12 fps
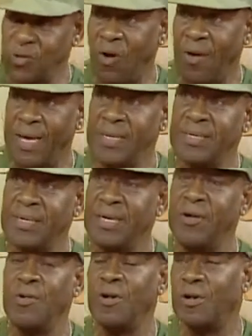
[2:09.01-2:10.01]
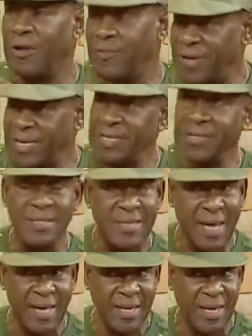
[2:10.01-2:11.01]
drawings and hieroglyphics
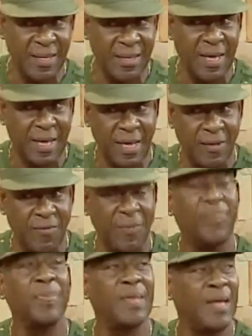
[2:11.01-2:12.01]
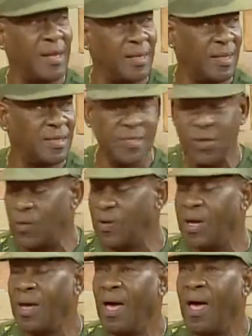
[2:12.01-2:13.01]
inside the, the cave telling the story.